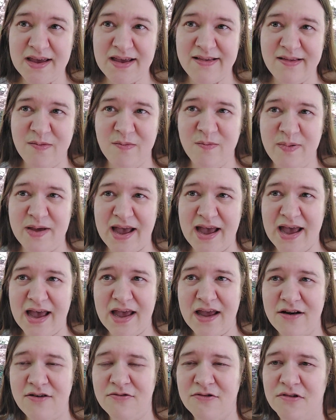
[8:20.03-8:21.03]
as
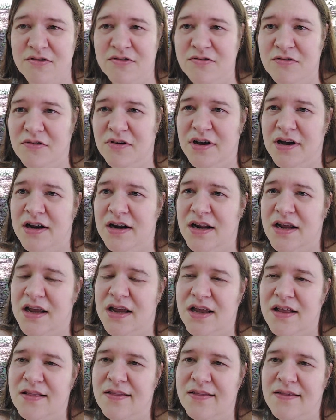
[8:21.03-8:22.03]
bad or good,
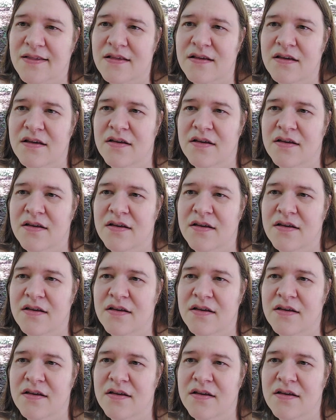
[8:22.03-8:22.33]
it's